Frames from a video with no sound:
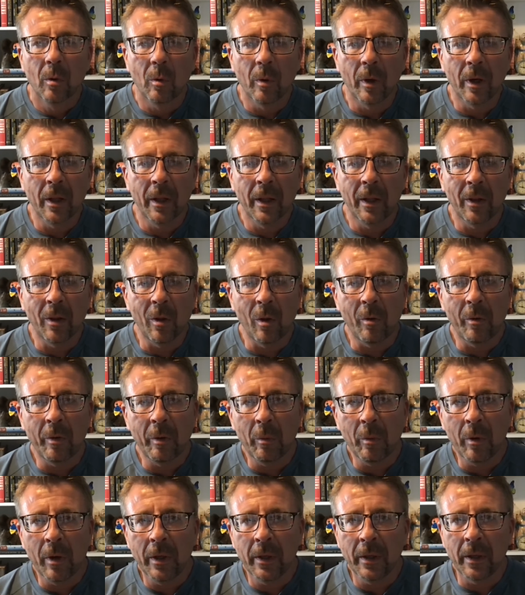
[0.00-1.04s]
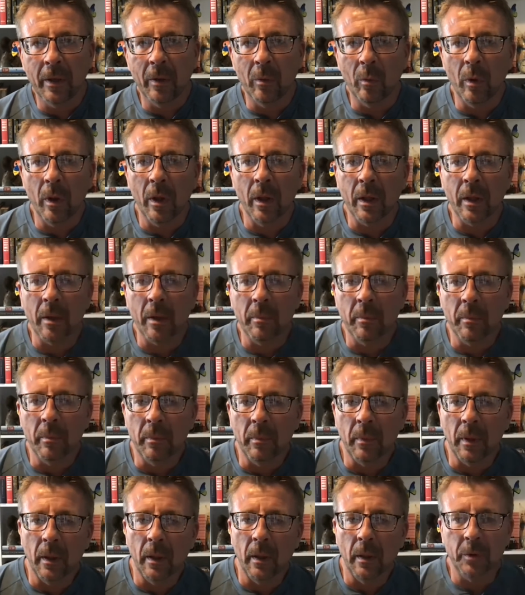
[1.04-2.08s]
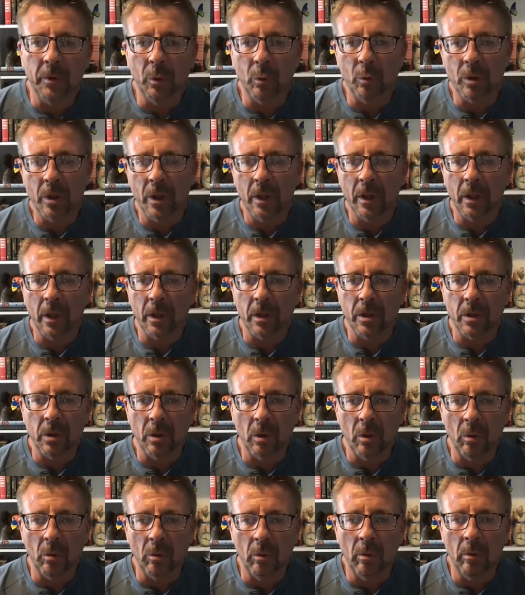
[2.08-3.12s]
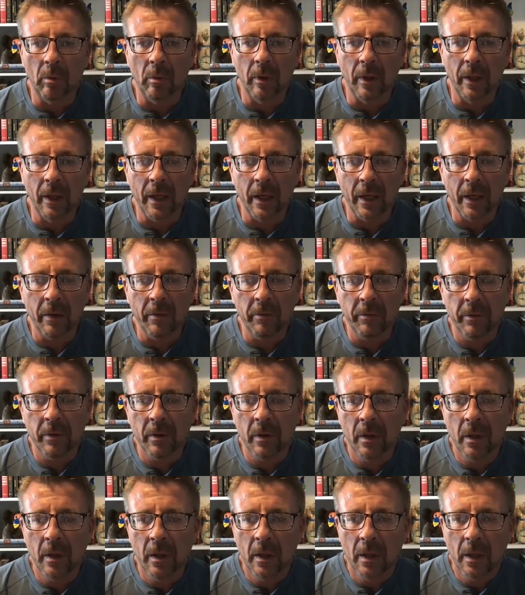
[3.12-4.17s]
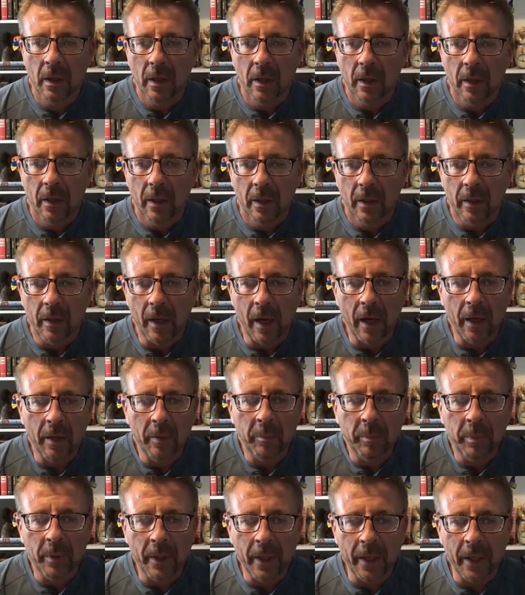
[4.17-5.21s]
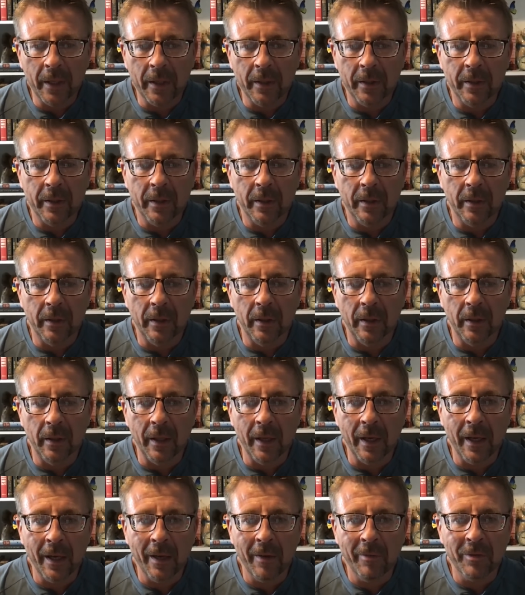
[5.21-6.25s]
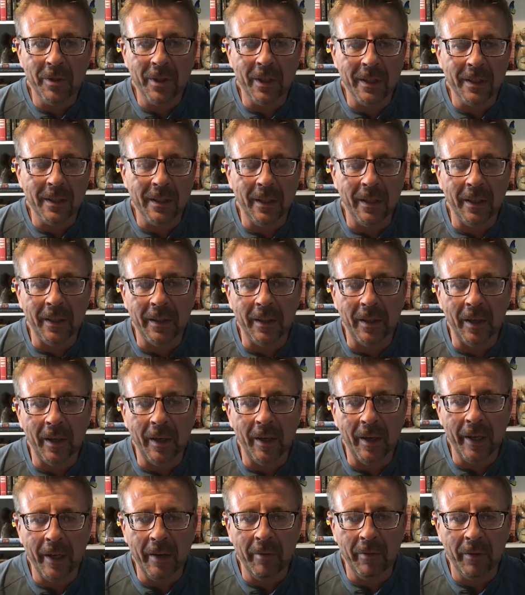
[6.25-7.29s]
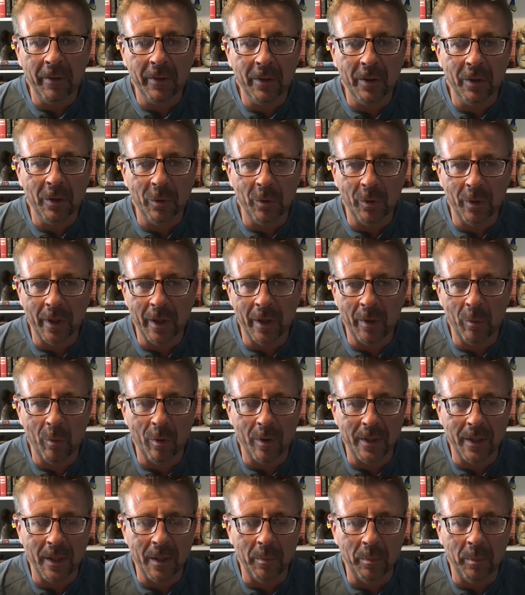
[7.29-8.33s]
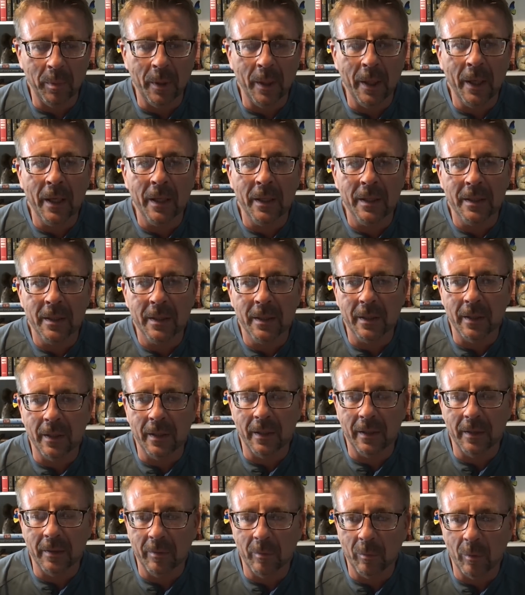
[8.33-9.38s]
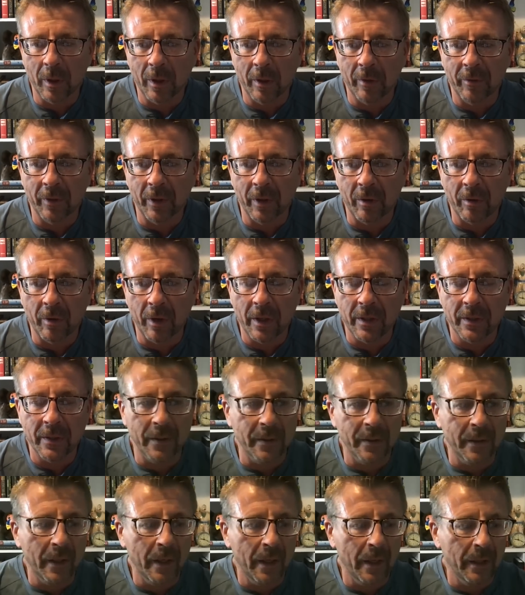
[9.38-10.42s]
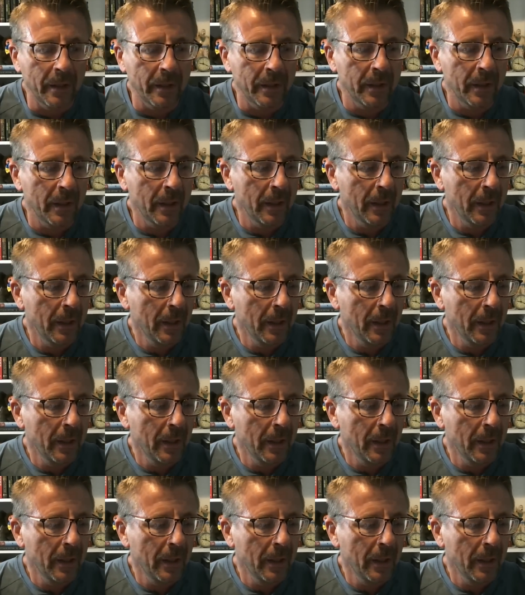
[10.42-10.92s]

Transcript: Well, hello everyone, and welcome to Ushanka Show live, unplanned live, just like everything today was unplanned. One of the craziest days